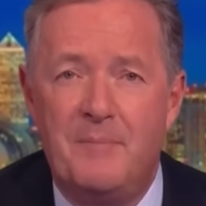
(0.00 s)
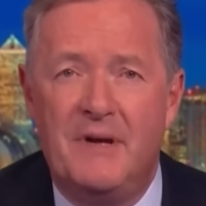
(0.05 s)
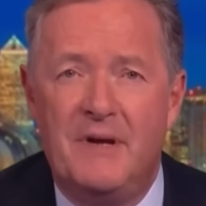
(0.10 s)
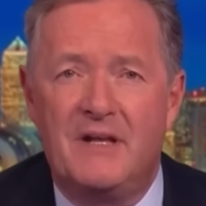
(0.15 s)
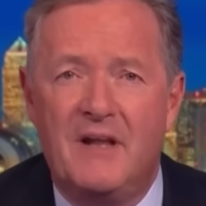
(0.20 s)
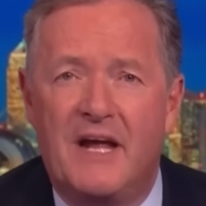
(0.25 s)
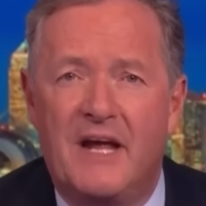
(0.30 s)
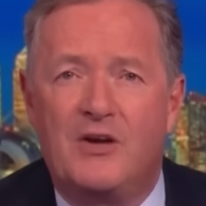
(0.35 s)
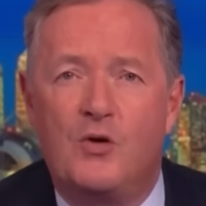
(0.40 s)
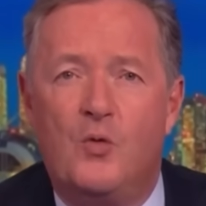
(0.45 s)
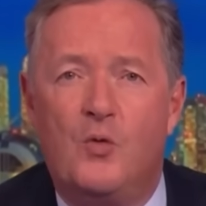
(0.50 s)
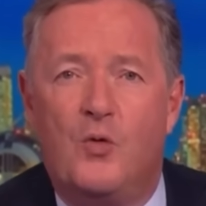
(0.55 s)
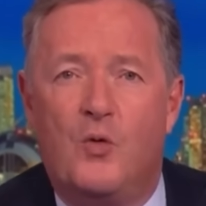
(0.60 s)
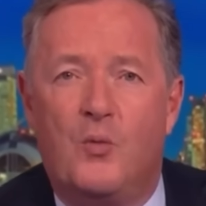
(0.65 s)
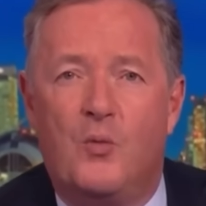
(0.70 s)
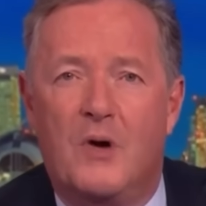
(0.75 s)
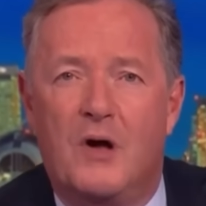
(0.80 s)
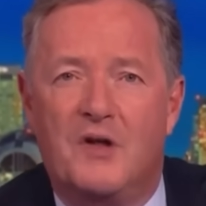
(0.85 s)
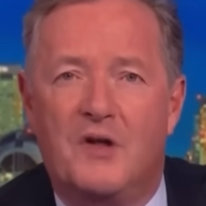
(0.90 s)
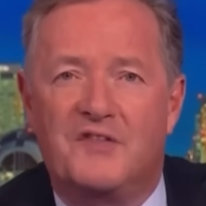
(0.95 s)
but like all the
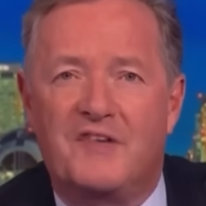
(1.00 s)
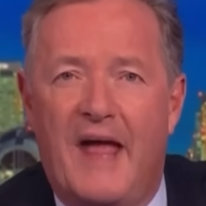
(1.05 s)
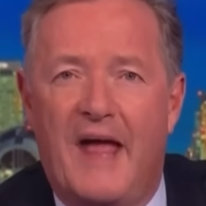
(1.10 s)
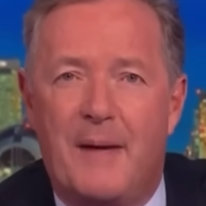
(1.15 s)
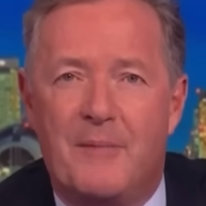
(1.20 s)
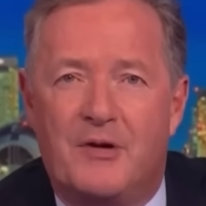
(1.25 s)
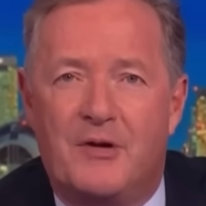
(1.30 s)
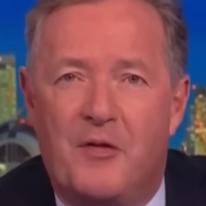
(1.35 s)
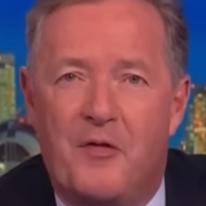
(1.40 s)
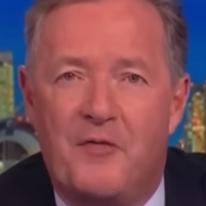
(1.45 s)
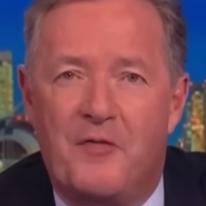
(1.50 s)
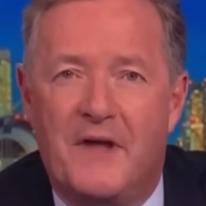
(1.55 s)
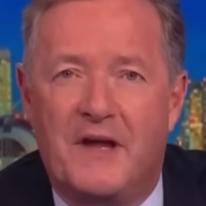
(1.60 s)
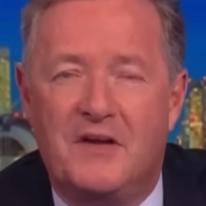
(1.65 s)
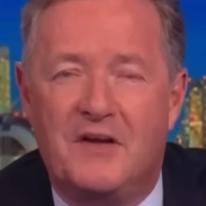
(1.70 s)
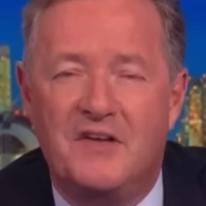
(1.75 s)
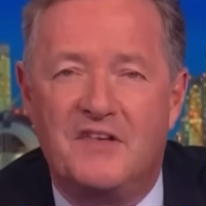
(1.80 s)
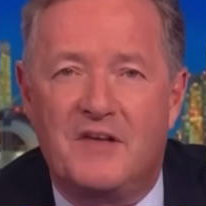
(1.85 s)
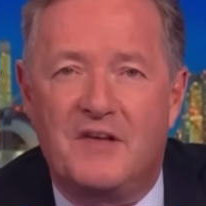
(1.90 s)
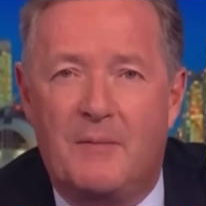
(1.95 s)
world's eminent
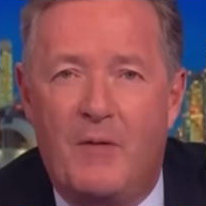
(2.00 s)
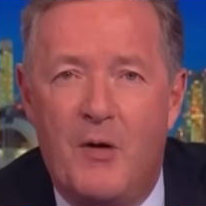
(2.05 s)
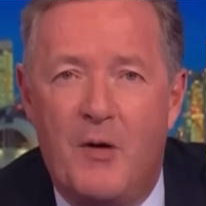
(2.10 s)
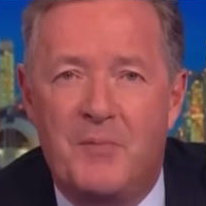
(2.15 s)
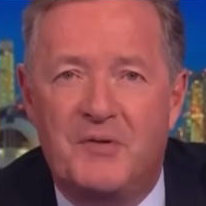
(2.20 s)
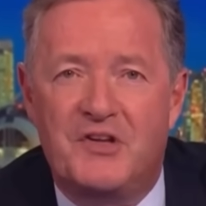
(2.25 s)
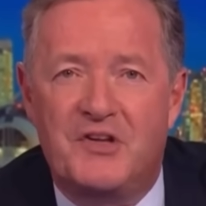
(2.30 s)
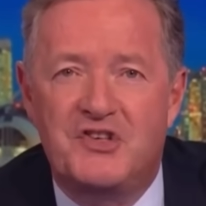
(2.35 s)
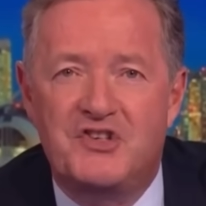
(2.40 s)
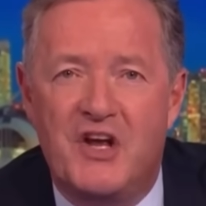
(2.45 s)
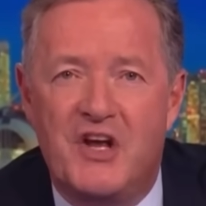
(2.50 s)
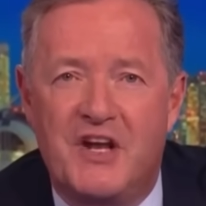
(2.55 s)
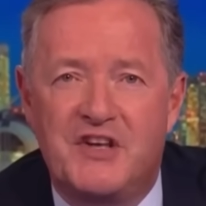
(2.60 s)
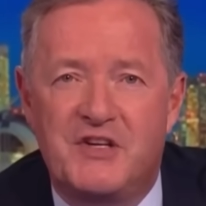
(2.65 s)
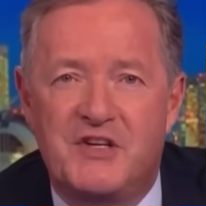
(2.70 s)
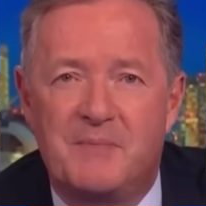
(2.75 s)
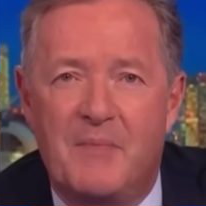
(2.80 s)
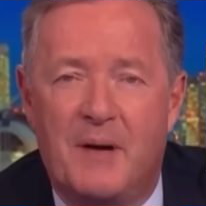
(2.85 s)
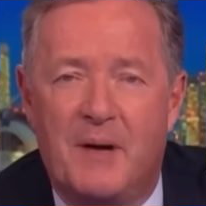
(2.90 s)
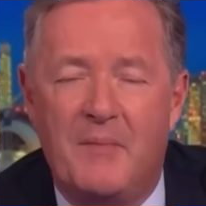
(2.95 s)
thinkers, I'm open to
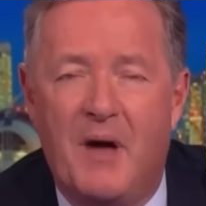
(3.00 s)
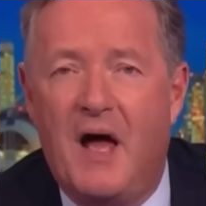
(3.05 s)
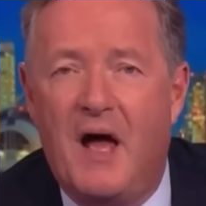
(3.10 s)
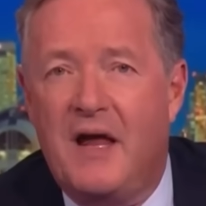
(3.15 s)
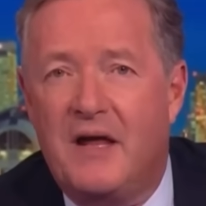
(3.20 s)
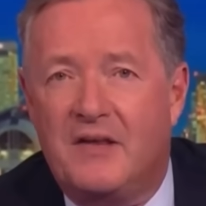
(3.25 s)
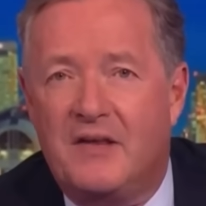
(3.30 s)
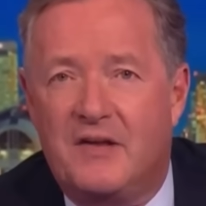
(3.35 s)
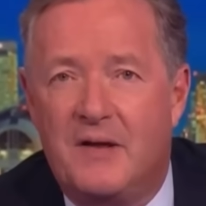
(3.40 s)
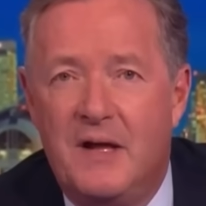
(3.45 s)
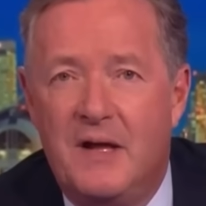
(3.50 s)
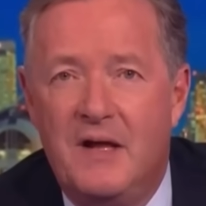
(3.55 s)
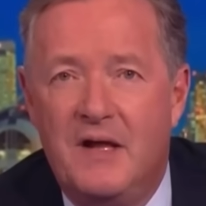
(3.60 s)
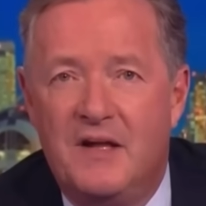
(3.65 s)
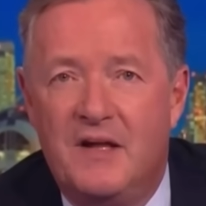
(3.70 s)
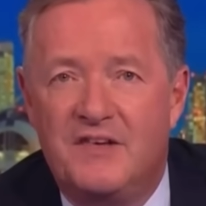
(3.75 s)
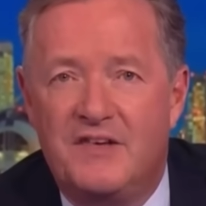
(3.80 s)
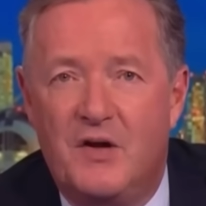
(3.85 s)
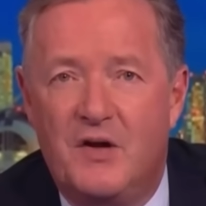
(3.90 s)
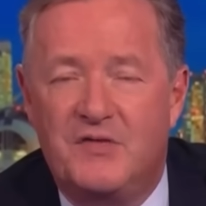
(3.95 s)
changing my mind.
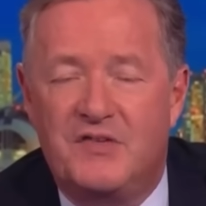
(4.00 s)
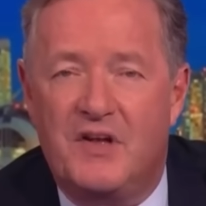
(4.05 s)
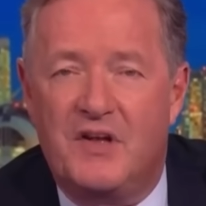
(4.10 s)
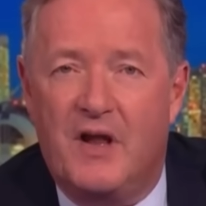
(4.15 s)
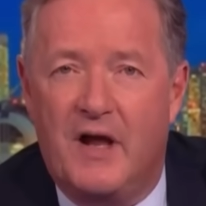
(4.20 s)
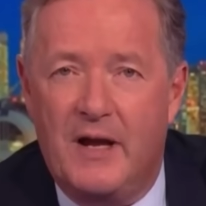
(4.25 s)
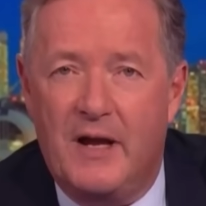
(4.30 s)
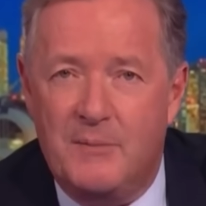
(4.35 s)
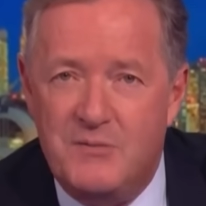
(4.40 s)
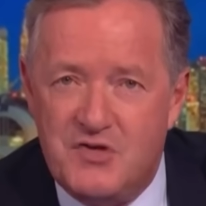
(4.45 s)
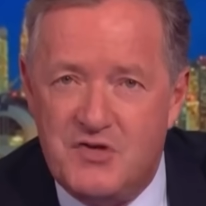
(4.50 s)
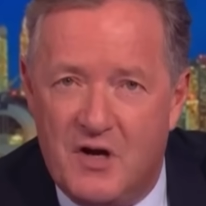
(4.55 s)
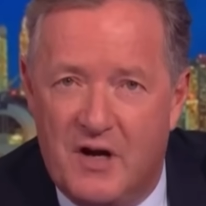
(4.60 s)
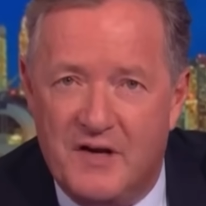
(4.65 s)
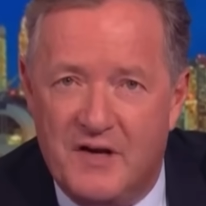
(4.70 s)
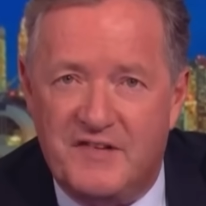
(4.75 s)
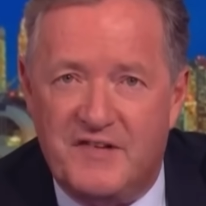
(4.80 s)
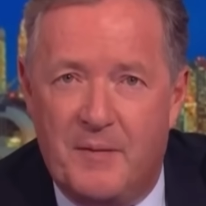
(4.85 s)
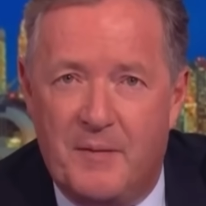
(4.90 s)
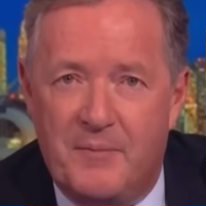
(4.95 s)
So tonight I'm
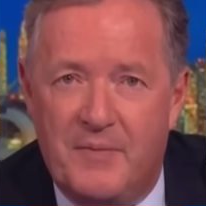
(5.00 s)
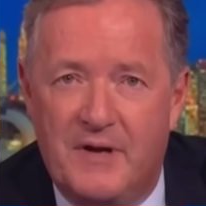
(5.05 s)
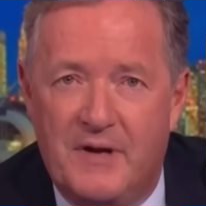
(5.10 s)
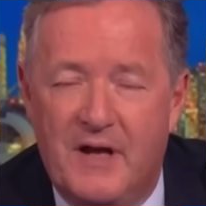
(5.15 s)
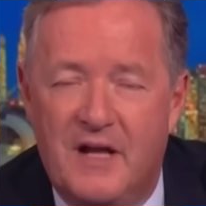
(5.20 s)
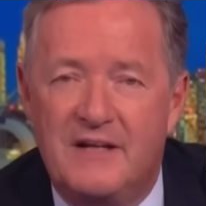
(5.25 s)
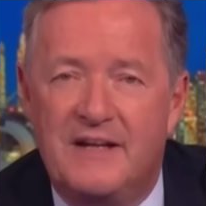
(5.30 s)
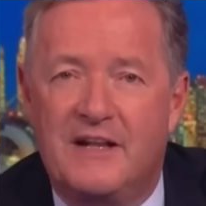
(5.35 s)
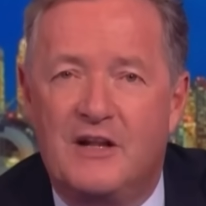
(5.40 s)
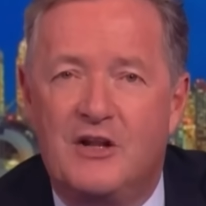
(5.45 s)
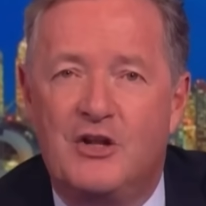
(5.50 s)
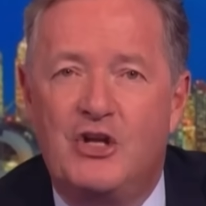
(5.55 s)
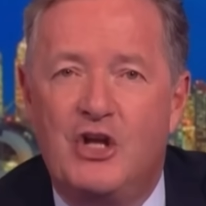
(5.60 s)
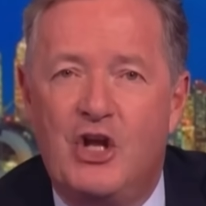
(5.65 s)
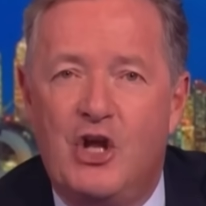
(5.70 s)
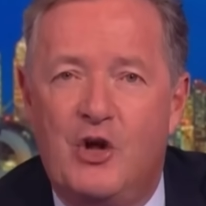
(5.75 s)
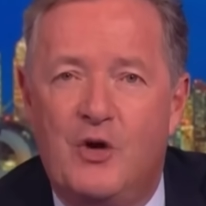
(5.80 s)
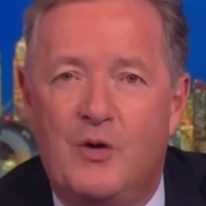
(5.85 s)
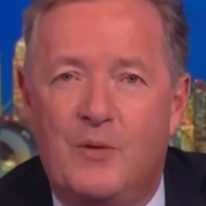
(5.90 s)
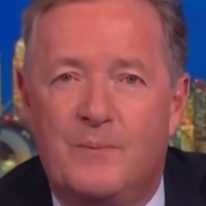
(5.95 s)
trying something a little
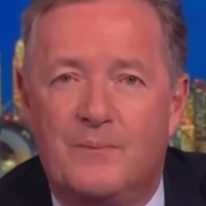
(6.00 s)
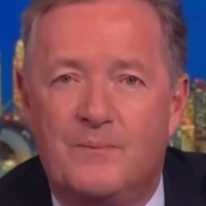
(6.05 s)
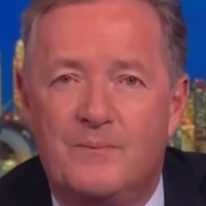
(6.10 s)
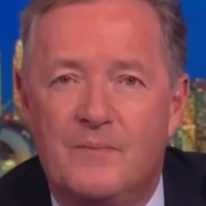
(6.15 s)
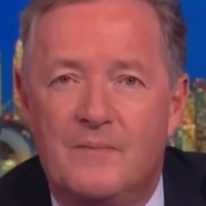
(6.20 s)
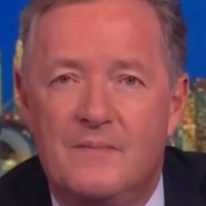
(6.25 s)
new.